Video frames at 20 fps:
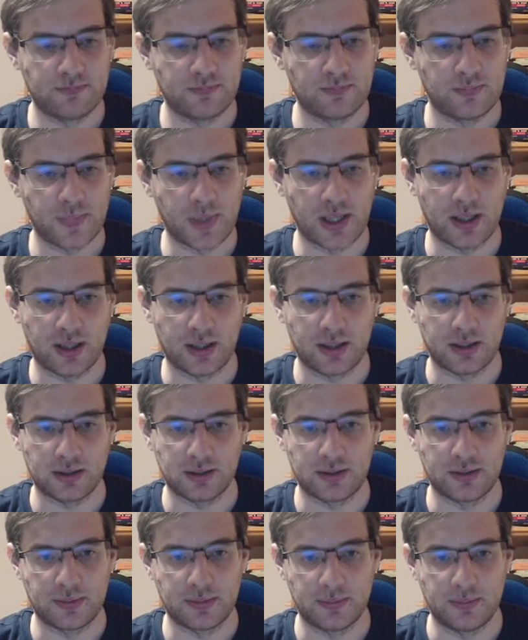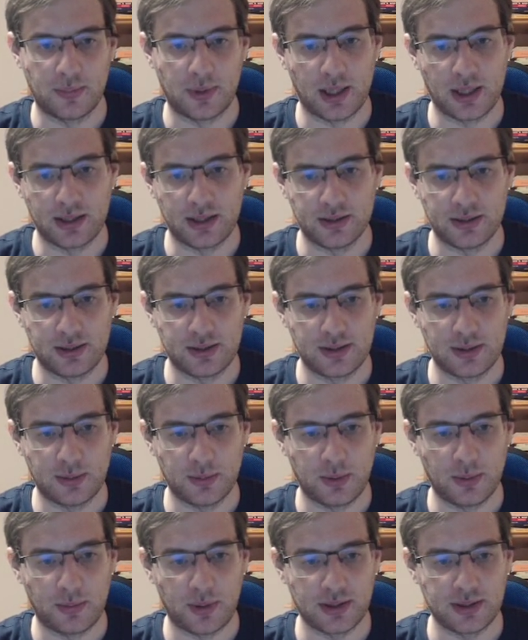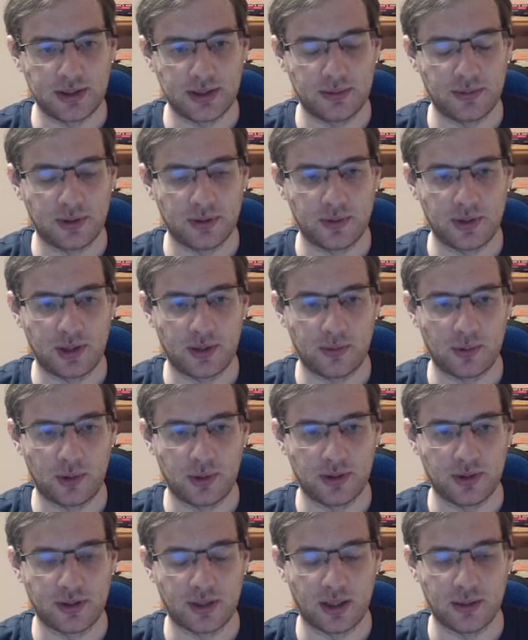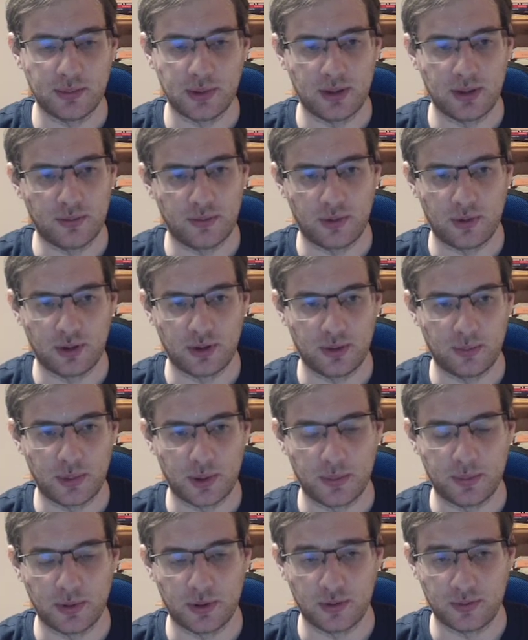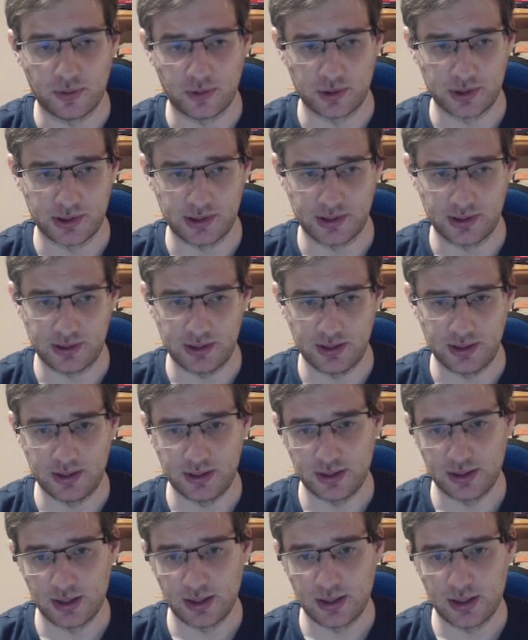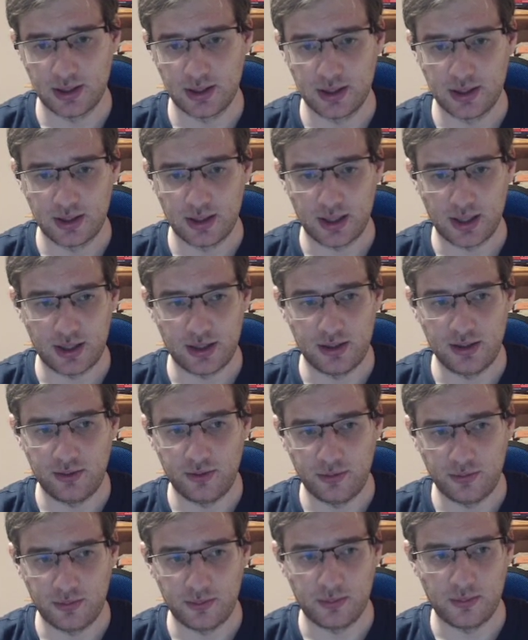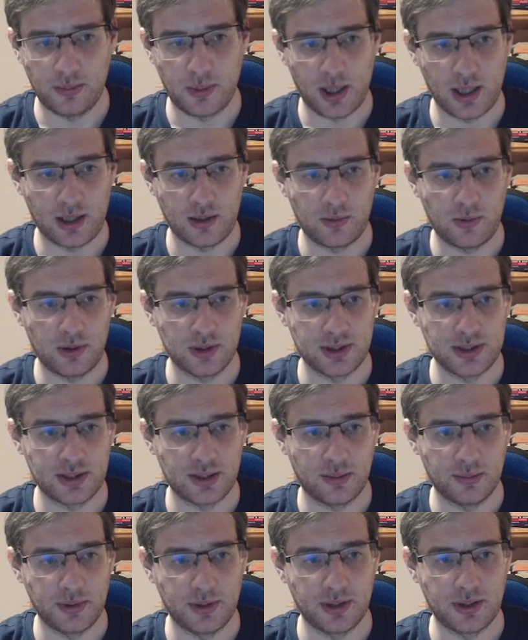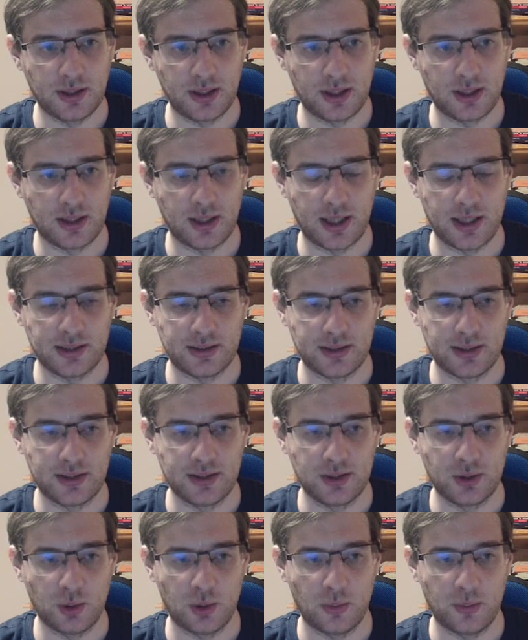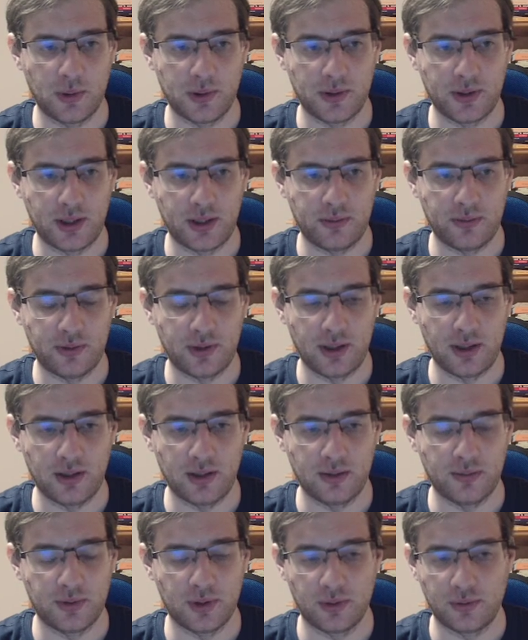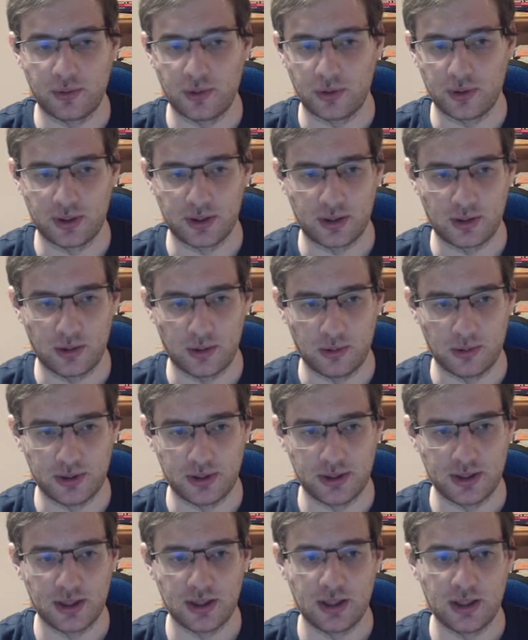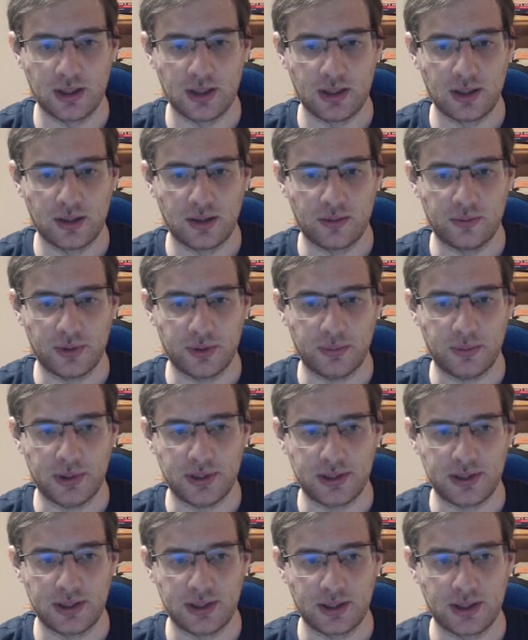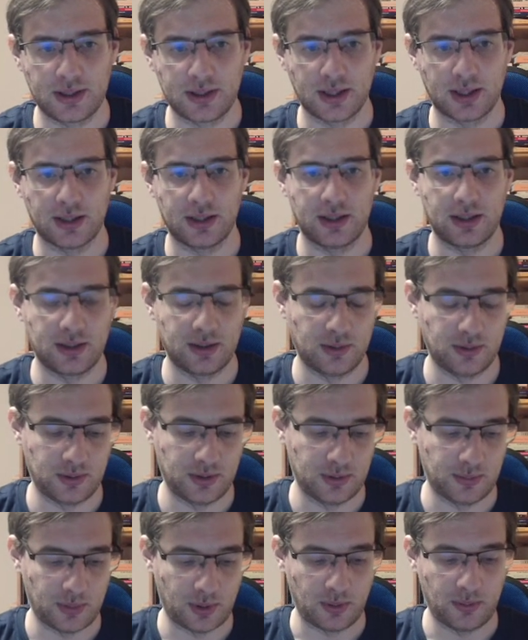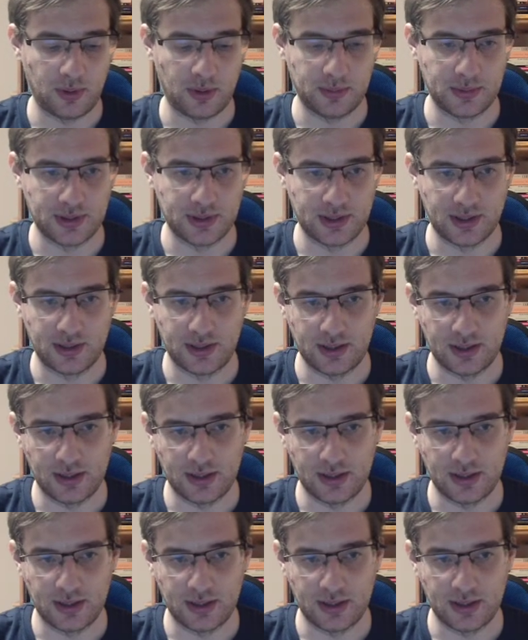yeah, black is extremely passive, and we have all the time in the world to prepare for c6. And if black wants something like a6 to open the a file, then we of course close with b6. And the problem is that